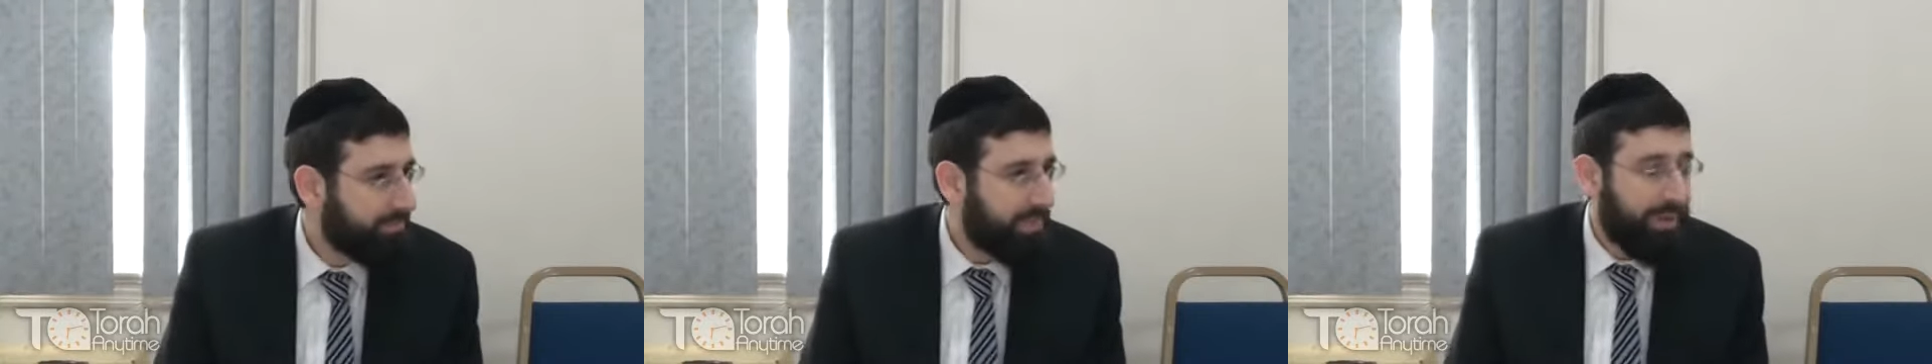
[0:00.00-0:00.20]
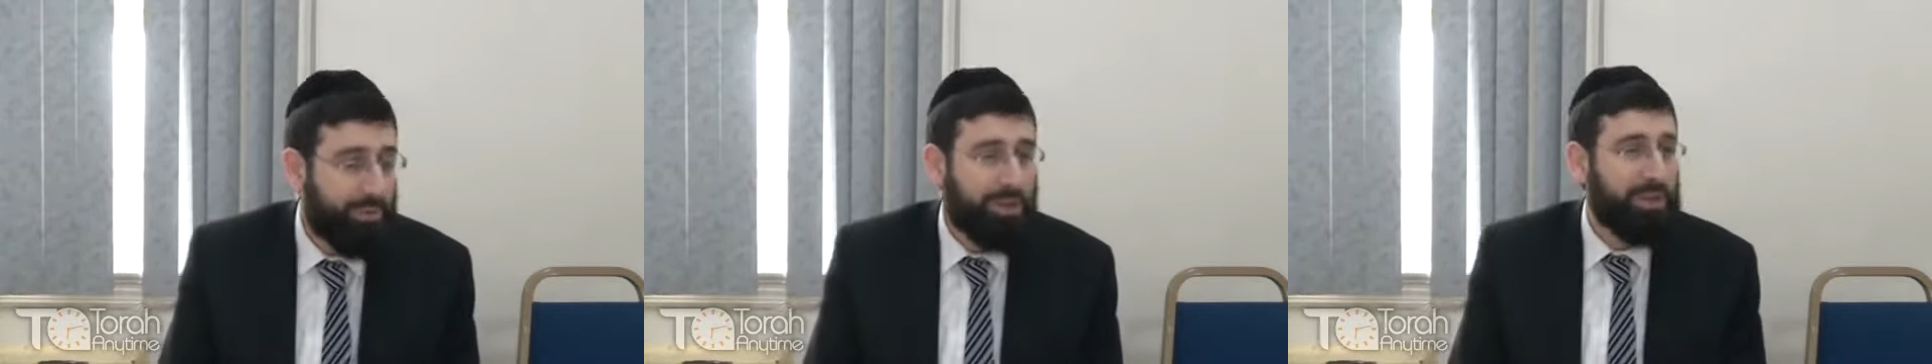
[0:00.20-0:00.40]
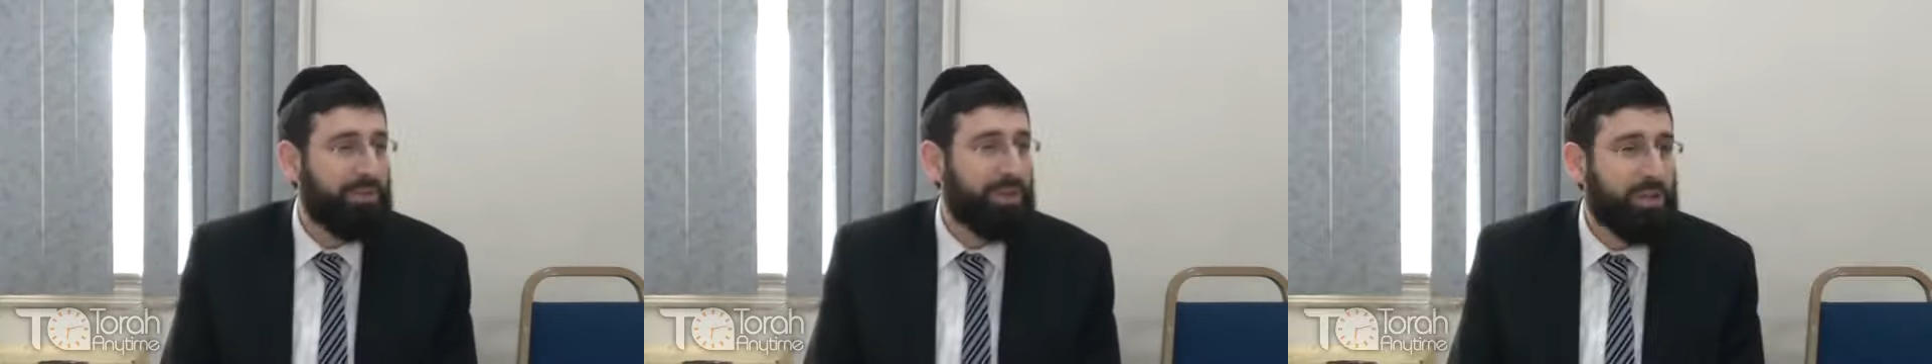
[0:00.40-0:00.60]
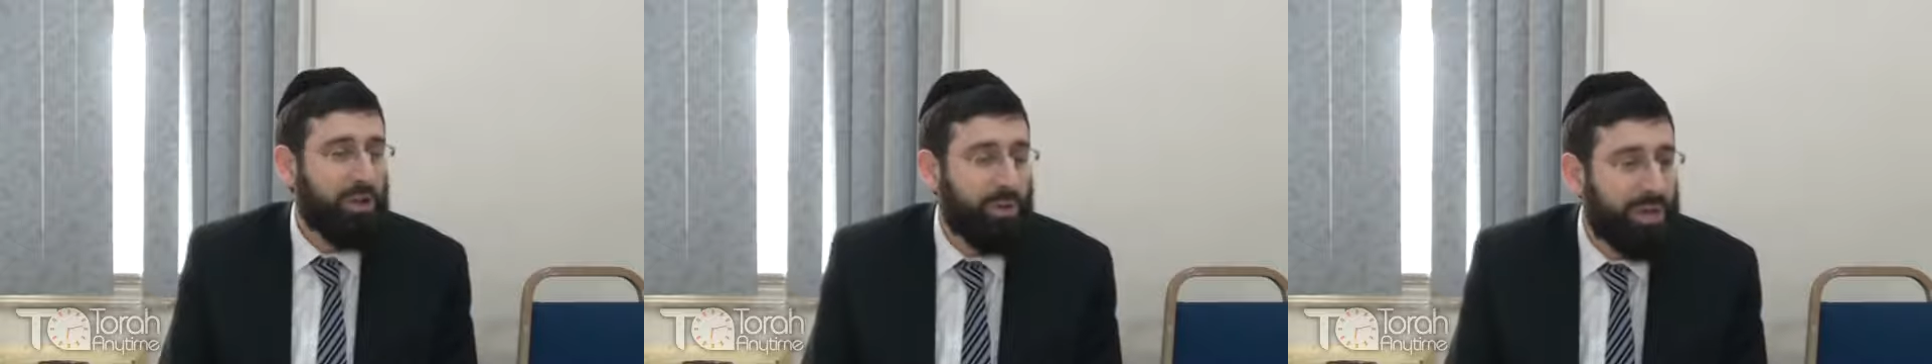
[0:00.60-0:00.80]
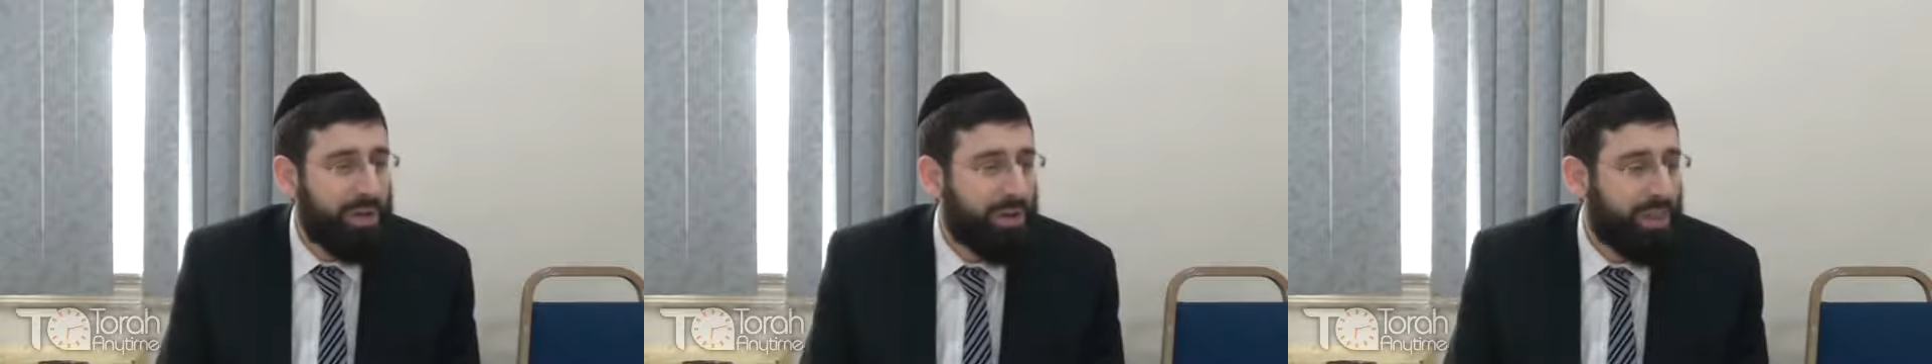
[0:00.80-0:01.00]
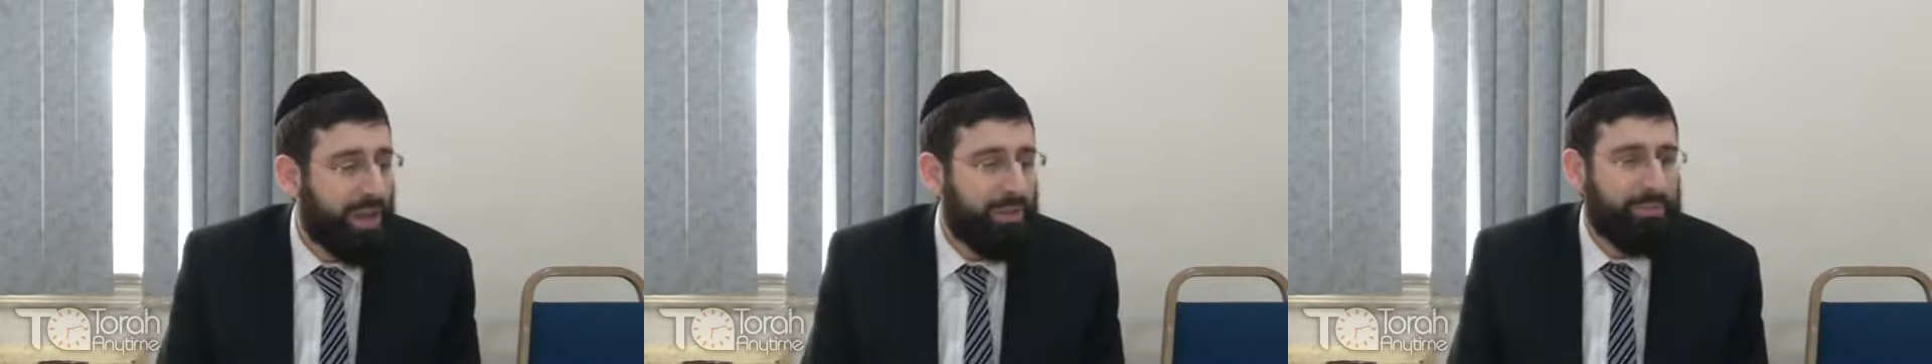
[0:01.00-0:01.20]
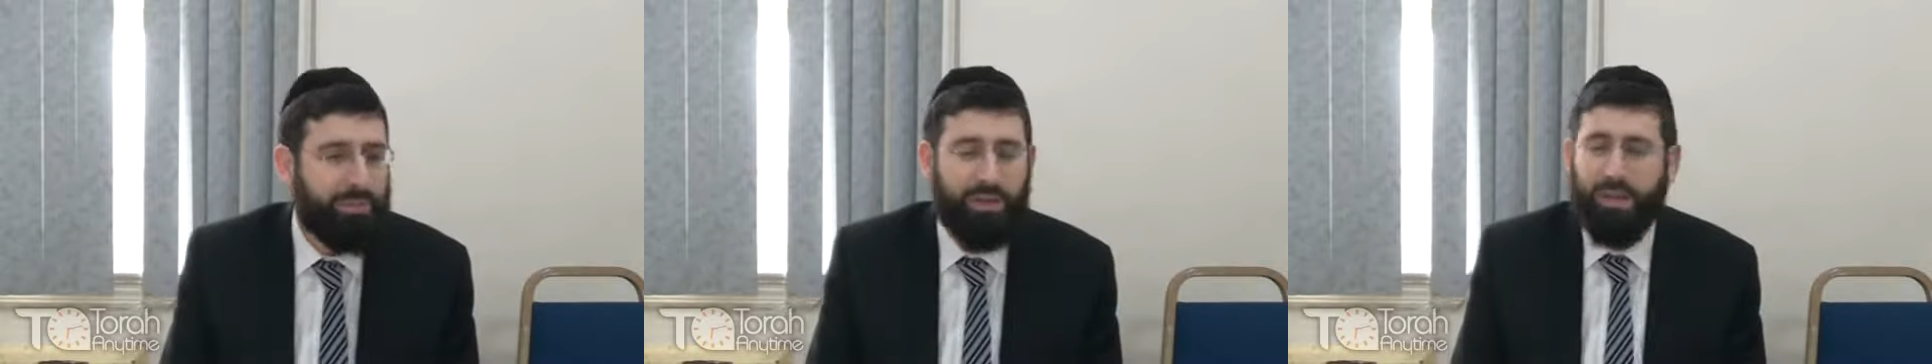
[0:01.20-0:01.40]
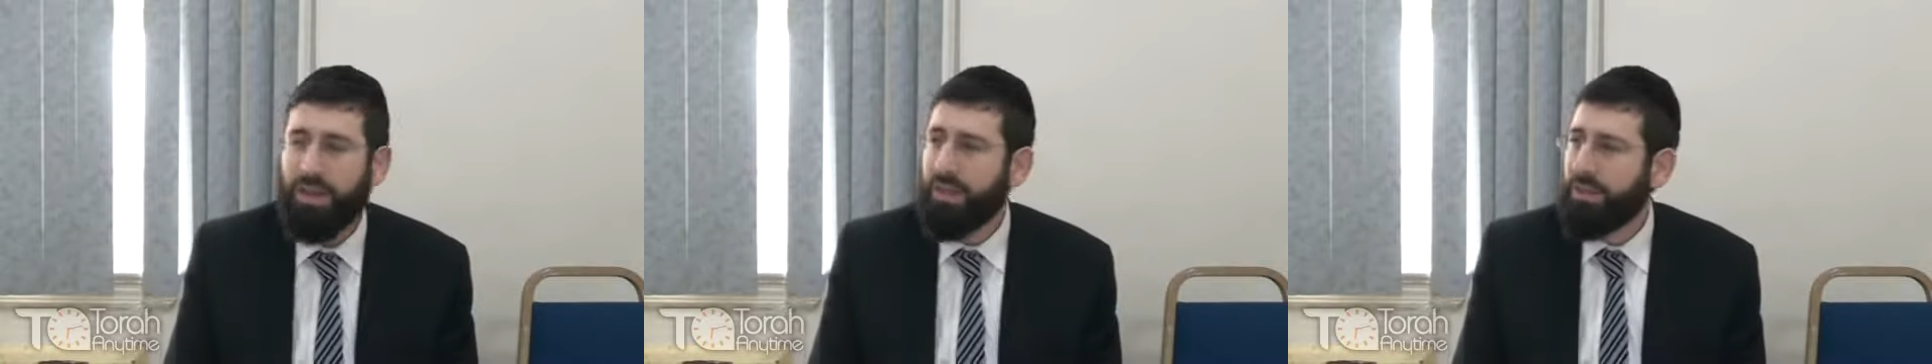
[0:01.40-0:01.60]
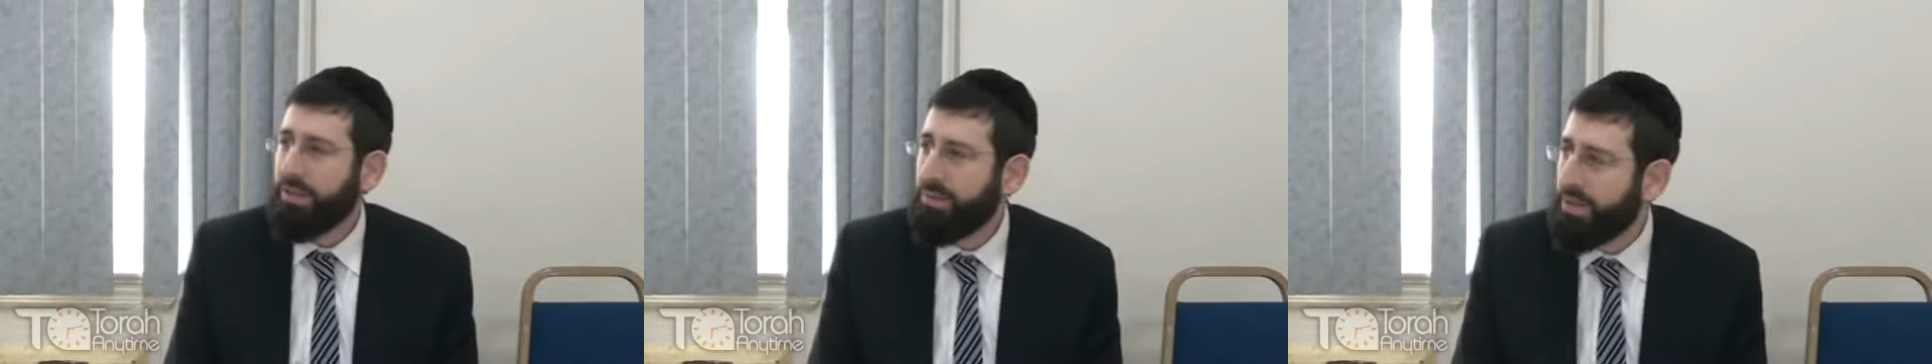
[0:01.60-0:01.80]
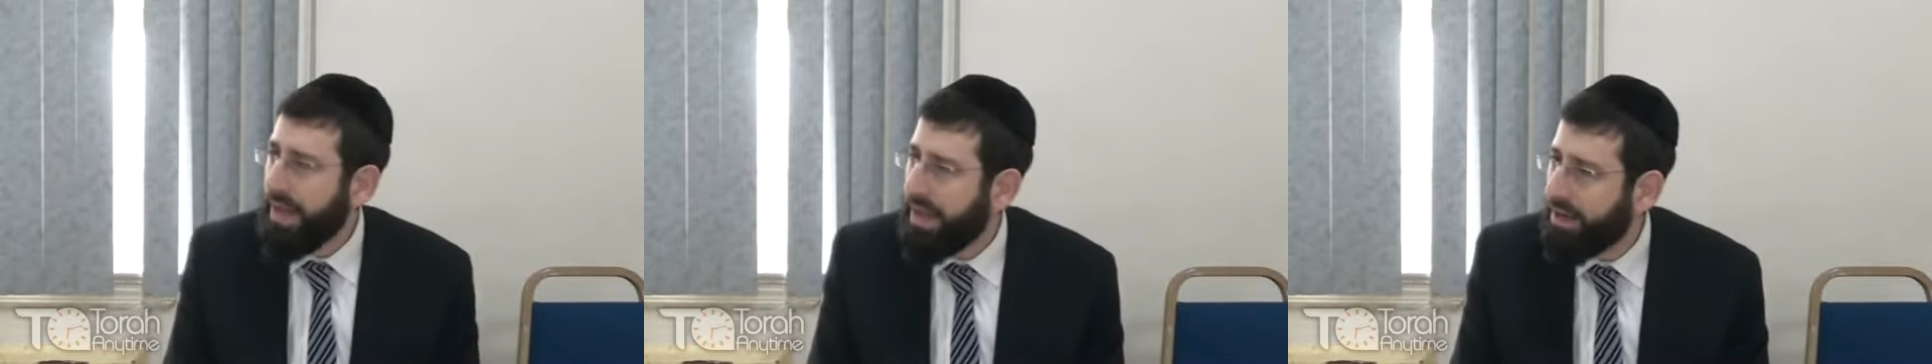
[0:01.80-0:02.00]
They wouldn't even go near them.
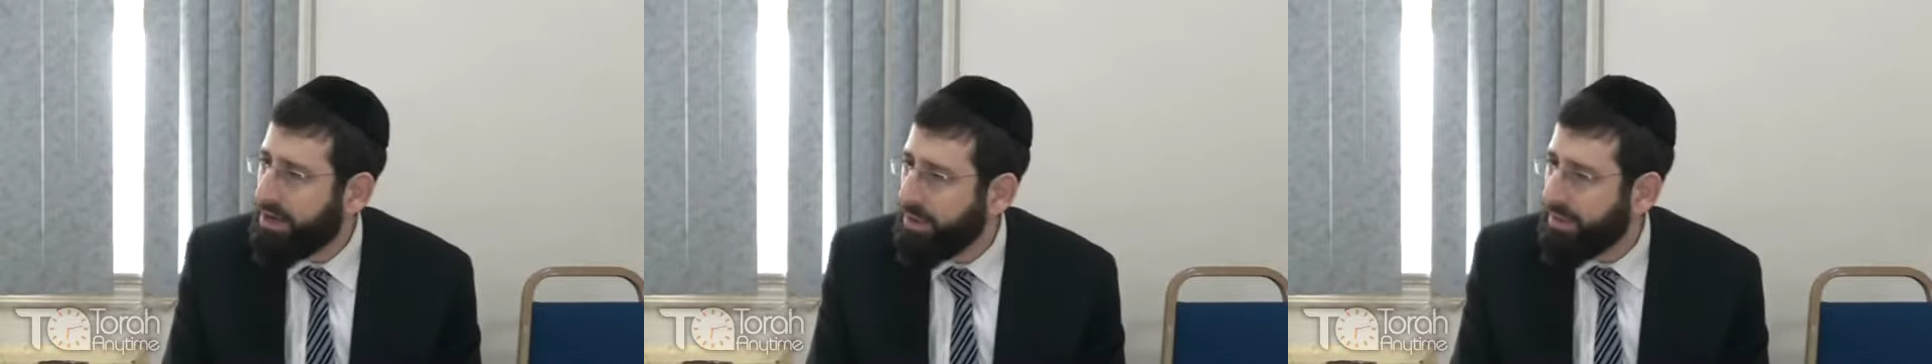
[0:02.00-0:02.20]
They would not